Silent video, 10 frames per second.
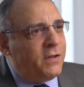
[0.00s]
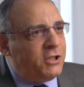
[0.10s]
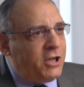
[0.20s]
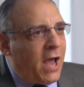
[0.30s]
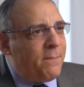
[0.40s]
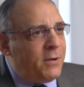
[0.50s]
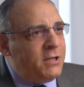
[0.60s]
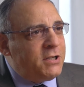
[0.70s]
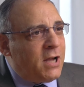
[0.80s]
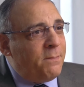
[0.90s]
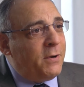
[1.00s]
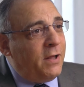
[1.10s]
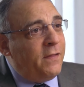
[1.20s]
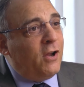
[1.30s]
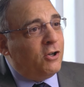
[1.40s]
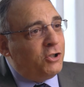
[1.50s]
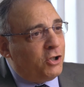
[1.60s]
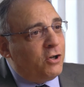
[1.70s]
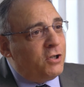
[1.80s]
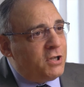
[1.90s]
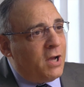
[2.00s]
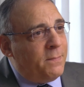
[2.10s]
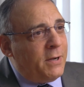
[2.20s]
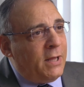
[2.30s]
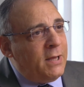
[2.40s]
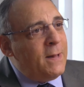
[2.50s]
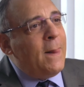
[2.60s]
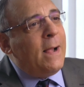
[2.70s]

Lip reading: the Japanese company and their insurance company